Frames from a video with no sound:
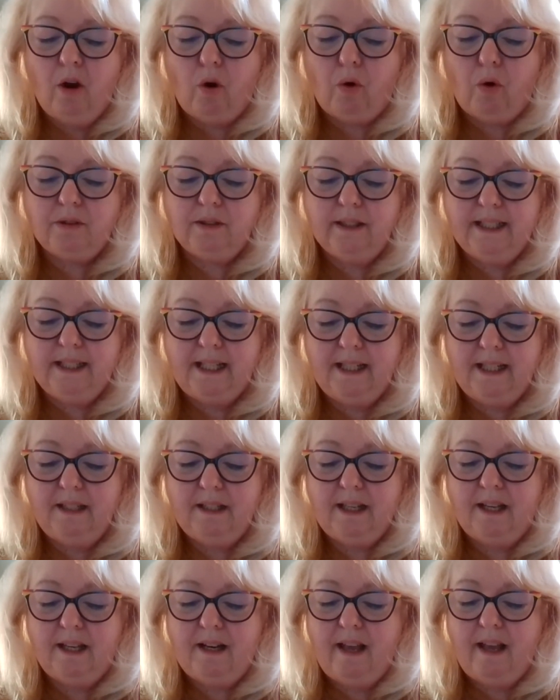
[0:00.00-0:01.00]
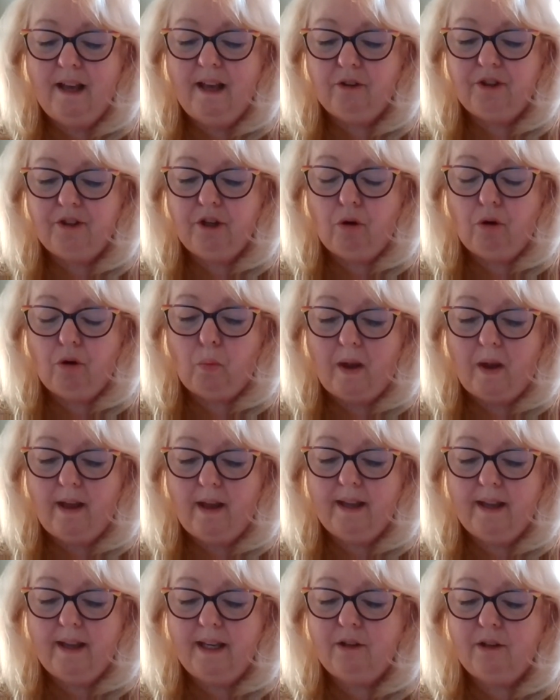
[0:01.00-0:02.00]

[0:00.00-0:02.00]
or lead in a healthier way,